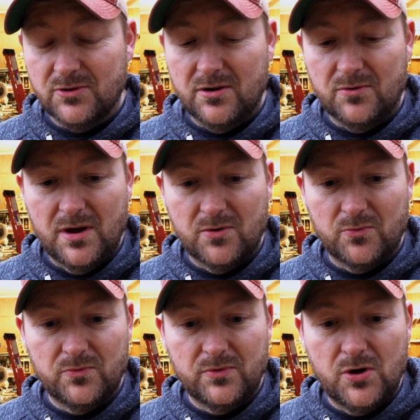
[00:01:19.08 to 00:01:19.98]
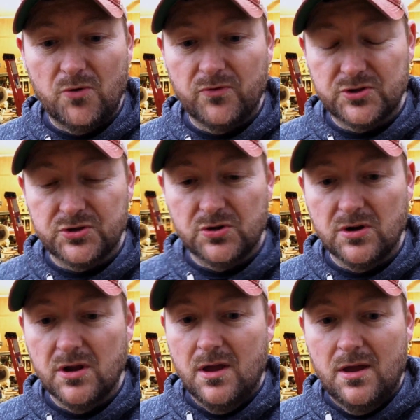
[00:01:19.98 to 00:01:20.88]
I don't know for
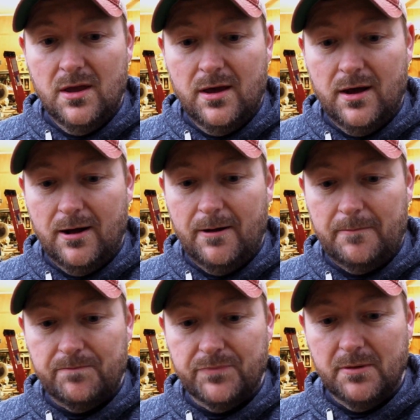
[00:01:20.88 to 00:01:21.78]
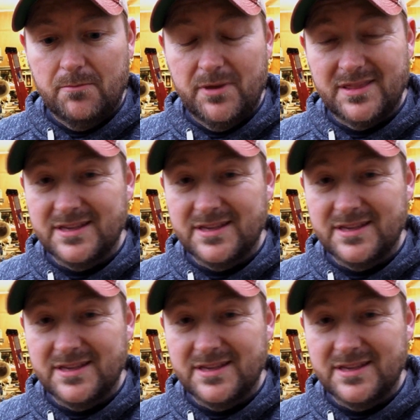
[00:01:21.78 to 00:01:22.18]
sure. But